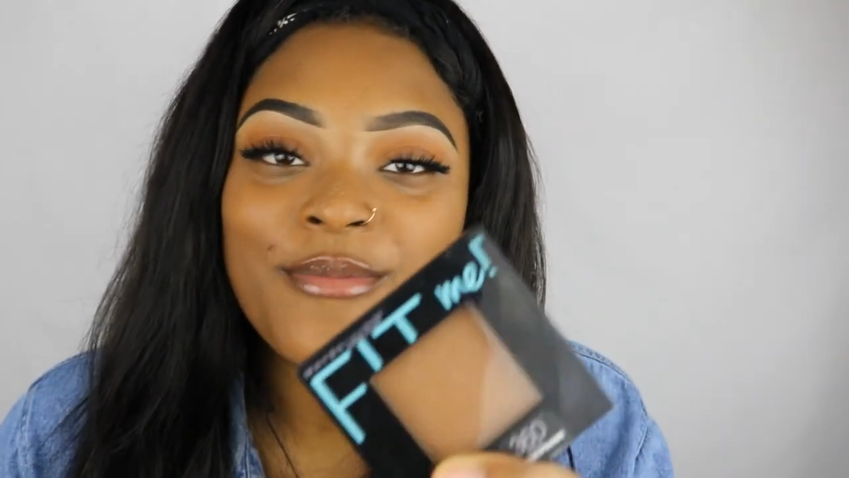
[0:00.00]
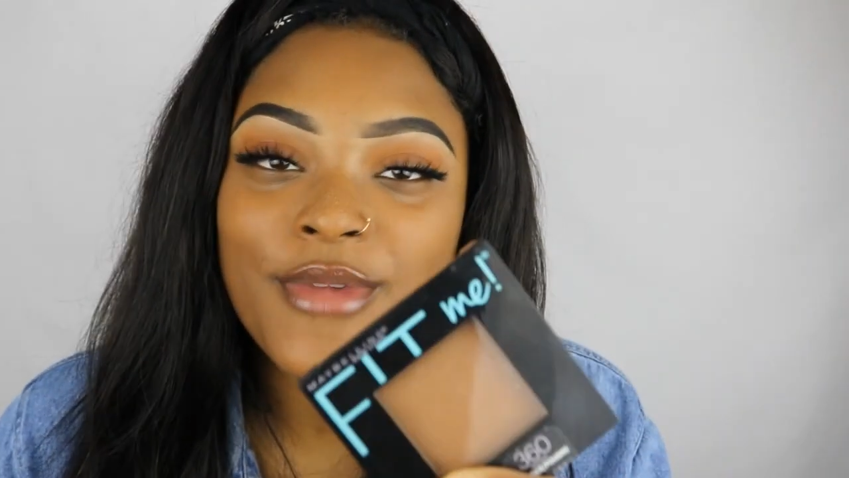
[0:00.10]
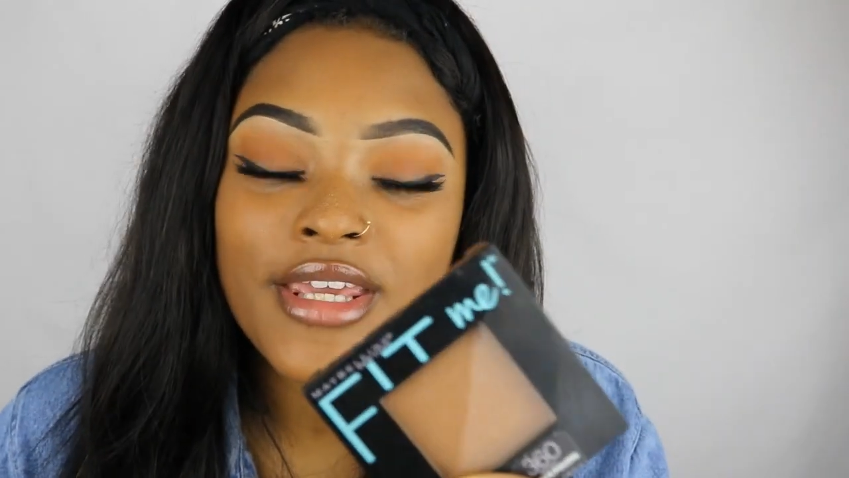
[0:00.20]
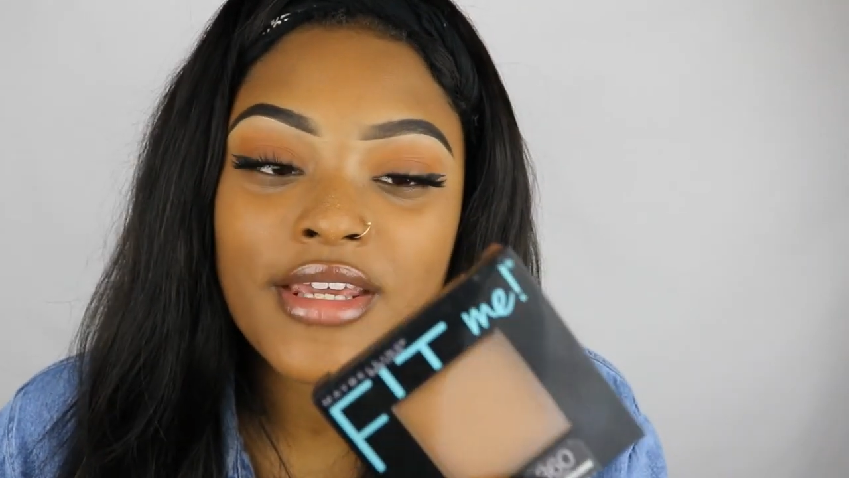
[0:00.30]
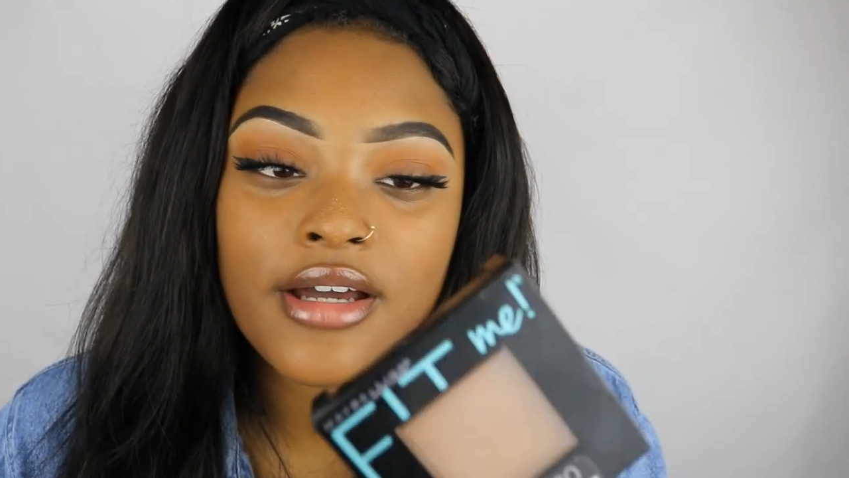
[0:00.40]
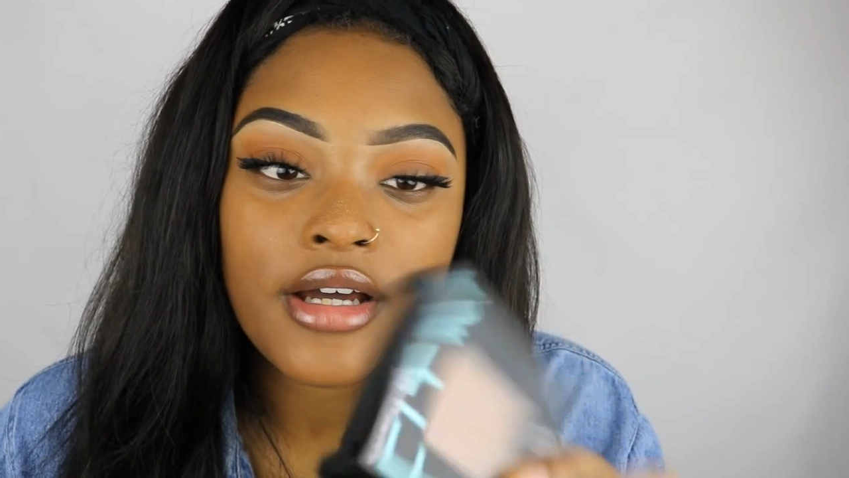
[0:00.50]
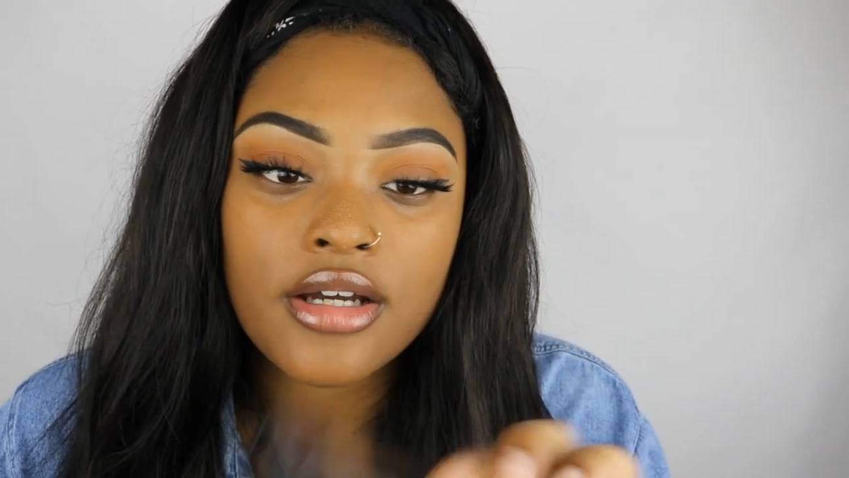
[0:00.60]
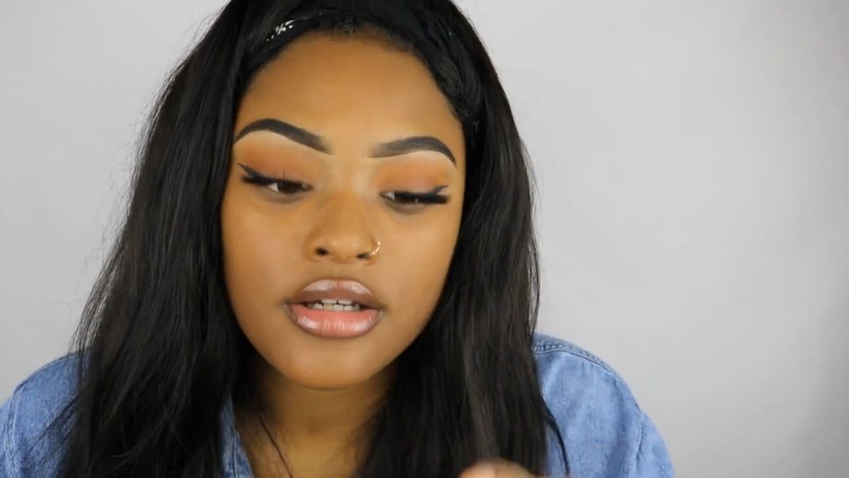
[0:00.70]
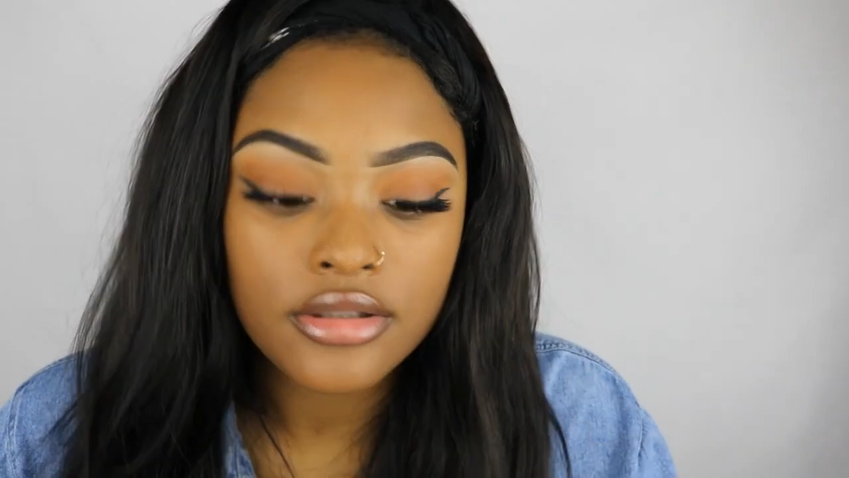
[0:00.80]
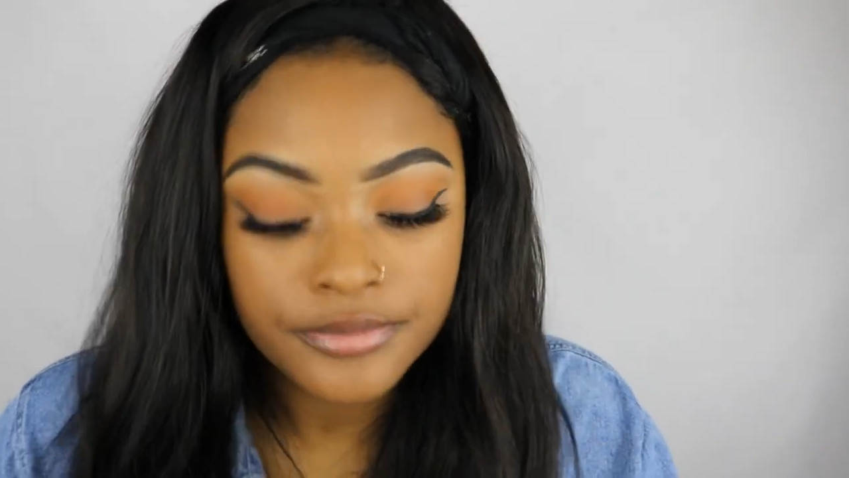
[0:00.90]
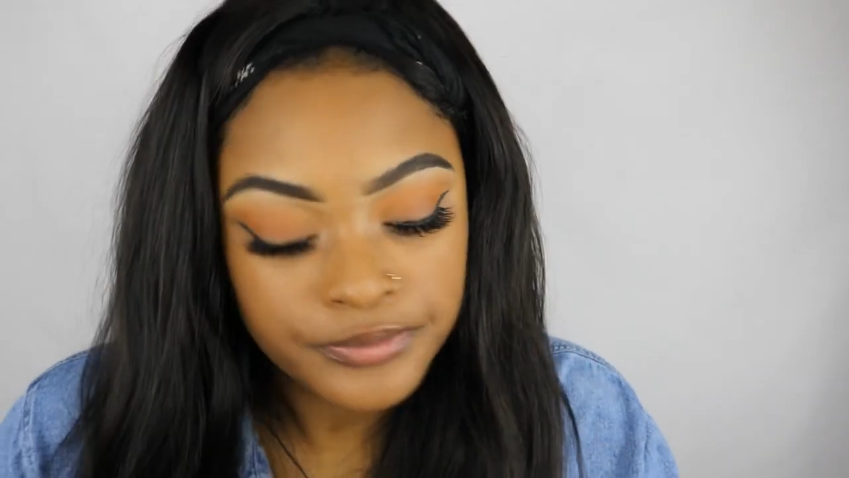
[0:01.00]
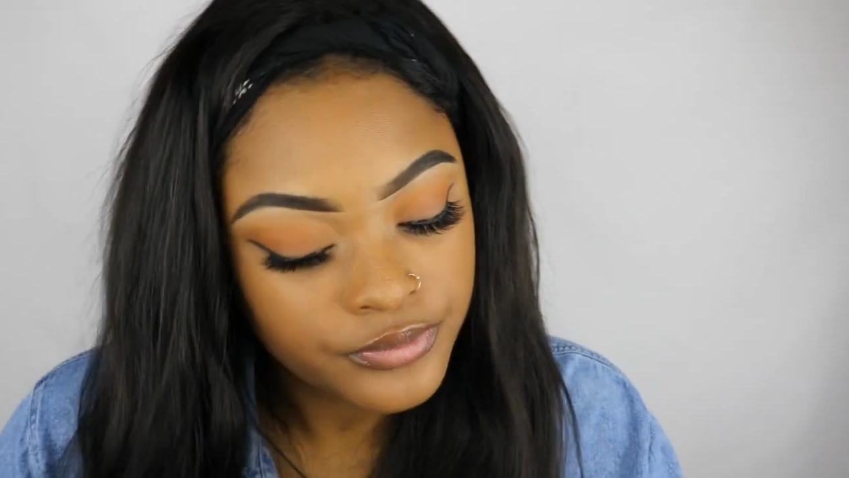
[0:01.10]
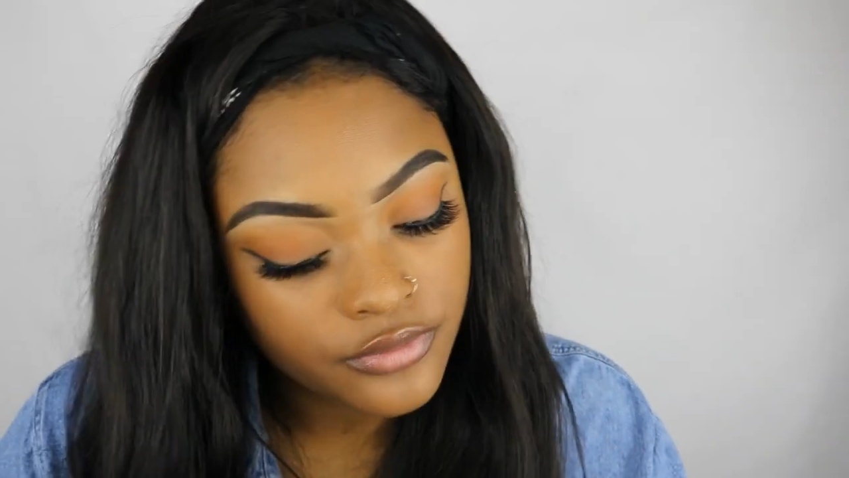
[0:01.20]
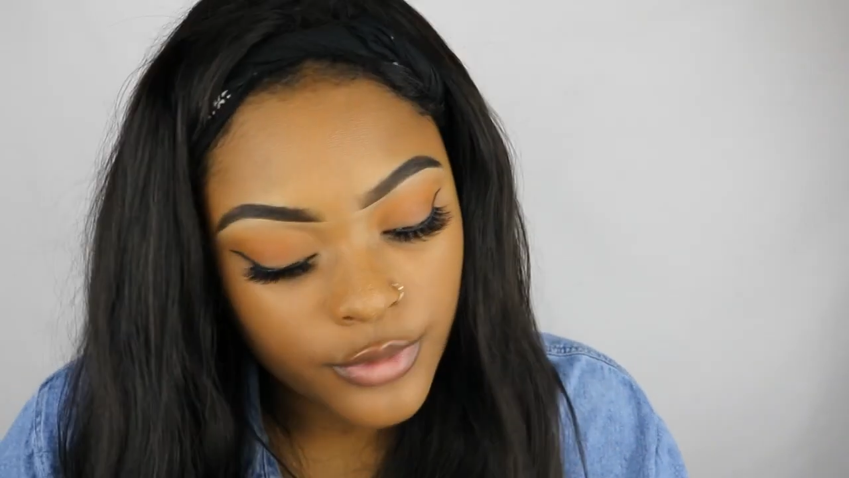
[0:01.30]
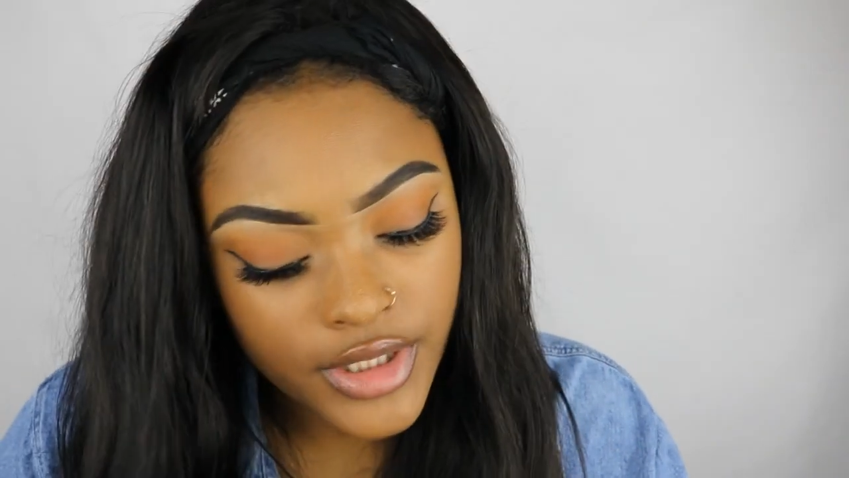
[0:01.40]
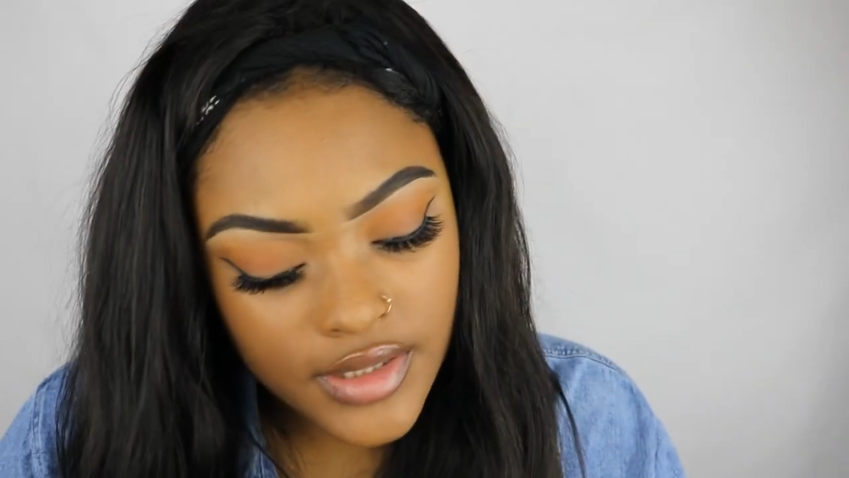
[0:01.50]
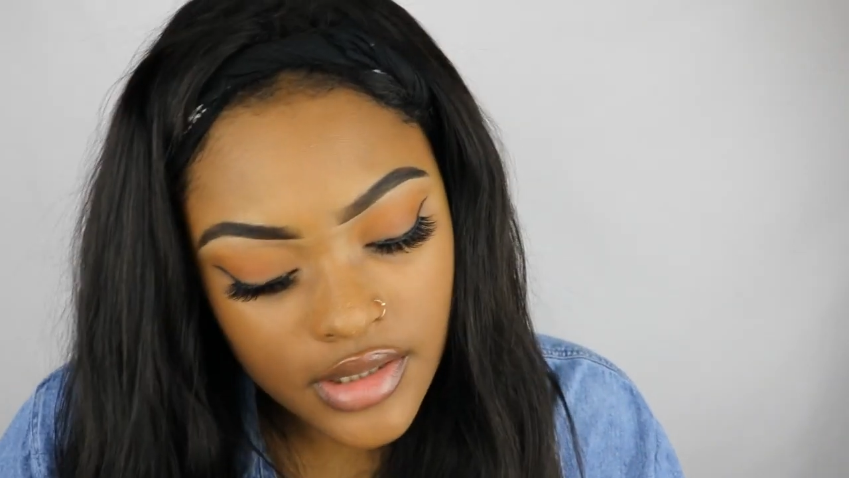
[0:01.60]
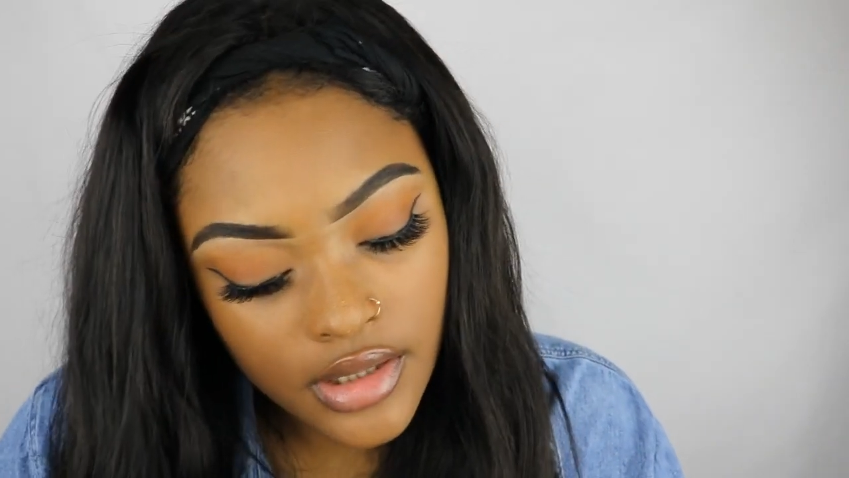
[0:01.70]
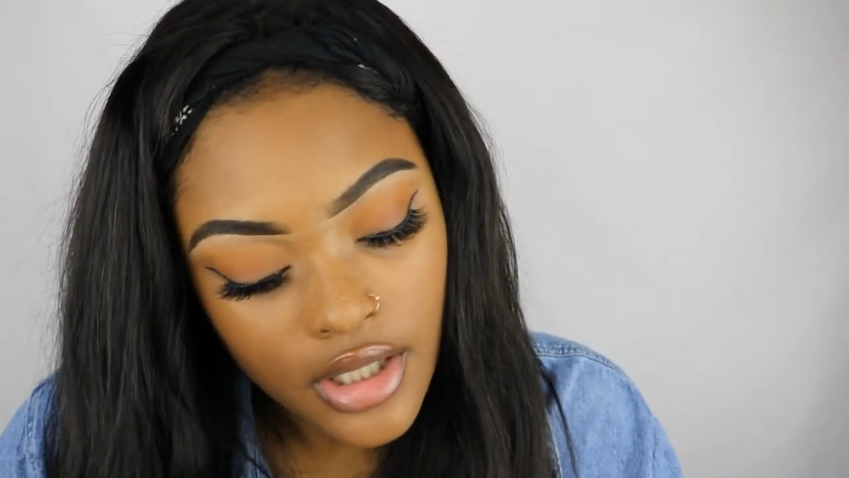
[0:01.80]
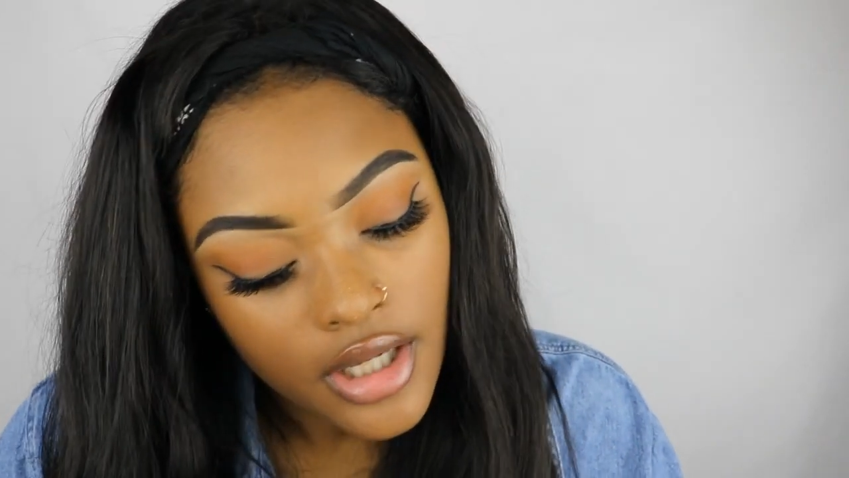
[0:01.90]
Me, what is
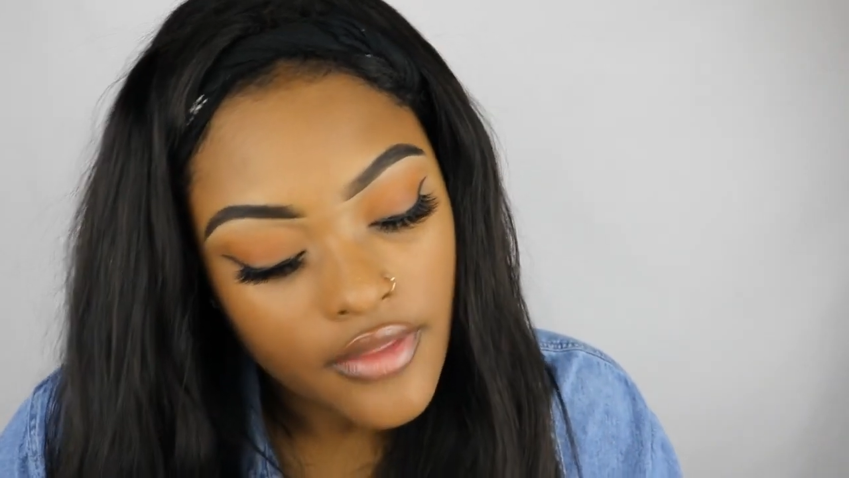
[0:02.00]
it?